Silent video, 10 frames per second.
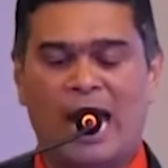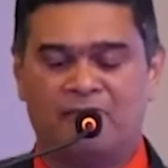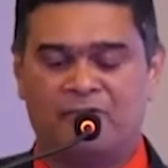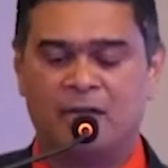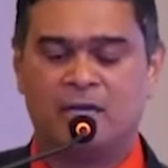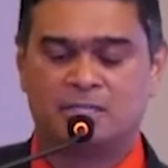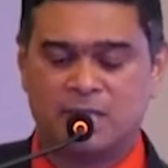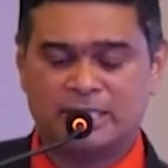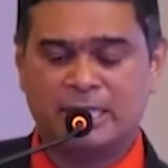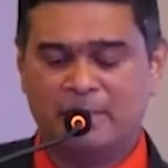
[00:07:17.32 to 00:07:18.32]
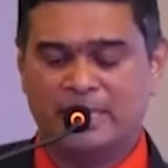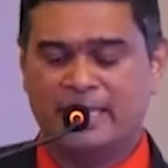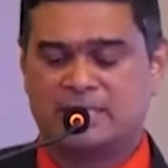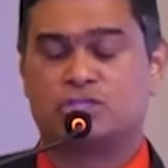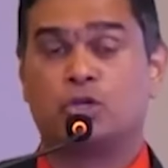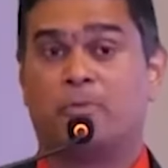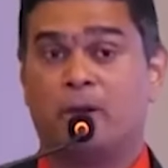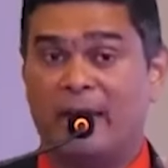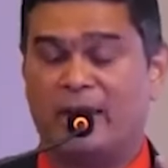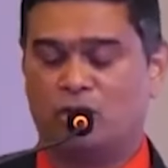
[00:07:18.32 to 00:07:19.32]
have 30 minutes to
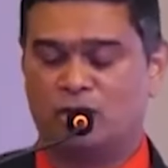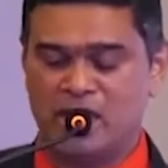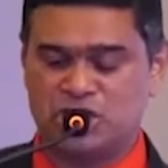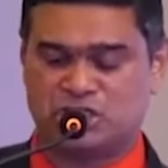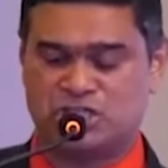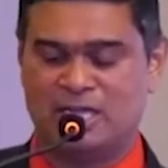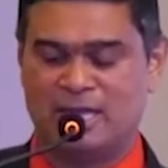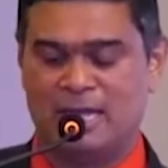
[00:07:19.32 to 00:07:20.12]
prepare your dish